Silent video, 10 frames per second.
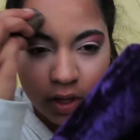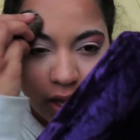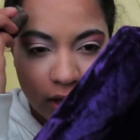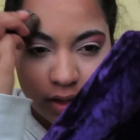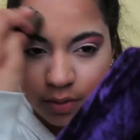
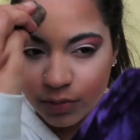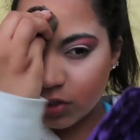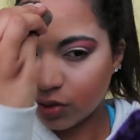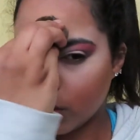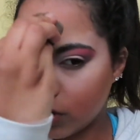I am
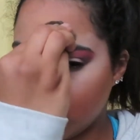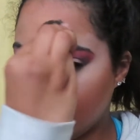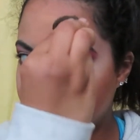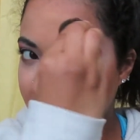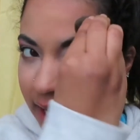just going to
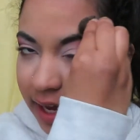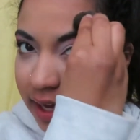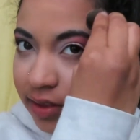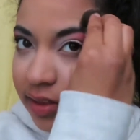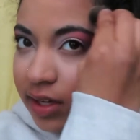
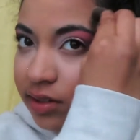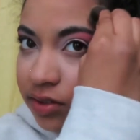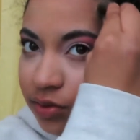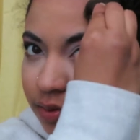apply this